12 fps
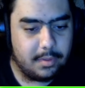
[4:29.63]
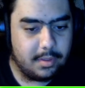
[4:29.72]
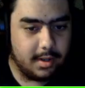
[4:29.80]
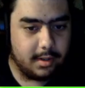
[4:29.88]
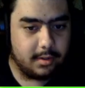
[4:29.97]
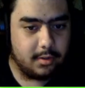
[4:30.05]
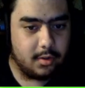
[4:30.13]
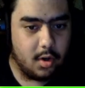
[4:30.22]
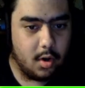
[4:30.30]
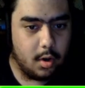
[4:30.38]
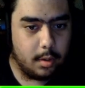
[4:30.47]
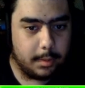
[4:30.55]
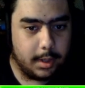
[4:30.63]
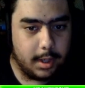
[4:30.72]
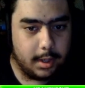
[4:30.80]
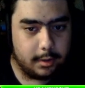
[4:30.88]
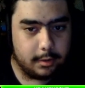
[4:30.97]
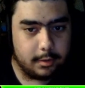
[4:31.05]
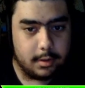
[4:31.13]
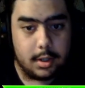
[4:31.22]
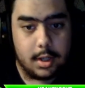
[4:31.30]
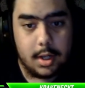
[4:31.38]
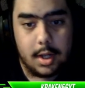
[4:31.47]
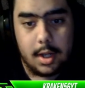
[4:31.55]
thing to the arm cannon.
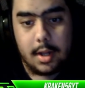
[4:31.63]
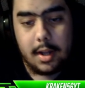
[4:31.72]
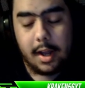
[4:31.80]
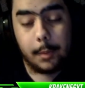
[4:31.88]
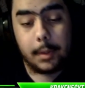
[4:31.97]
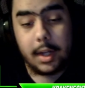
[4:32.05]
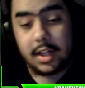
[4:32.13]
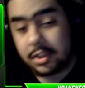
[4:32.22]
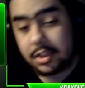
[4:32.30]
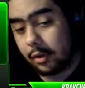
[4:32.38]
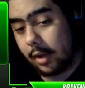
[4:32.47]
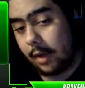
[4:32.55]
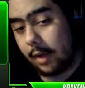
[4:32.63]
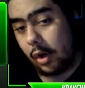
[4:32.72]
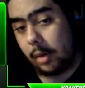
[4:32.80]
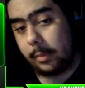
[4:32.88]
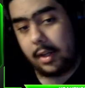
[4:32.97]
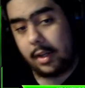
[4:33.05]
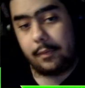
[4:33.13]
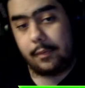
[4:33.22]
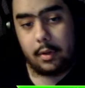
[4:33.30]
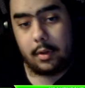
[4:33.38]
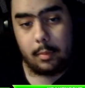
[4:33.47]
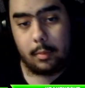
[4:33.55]
And we actually don't have the arm cannon for
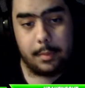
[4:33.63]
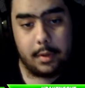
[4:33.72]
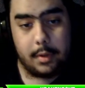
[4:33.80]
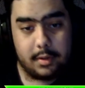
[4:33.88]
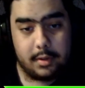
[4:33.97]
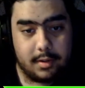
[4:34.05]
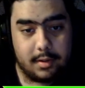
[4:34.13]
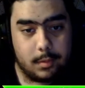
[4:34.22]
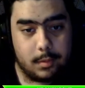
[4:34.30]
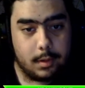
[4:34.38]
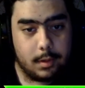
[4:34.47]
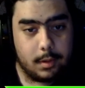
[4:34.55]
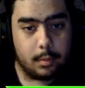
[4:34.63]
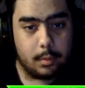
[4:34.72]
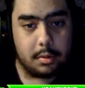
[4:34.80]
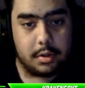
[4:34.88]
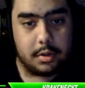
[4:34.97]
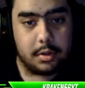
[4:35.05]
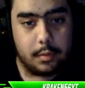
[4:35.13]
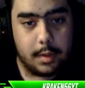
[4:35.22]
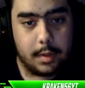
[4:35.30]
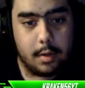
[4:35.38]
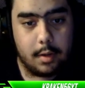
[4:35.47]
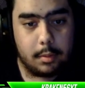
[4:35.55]
this one, but that's what I'm going to do right
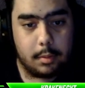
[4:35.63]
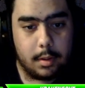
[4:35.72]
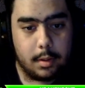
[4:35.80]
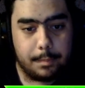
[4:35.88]
now. I'm going to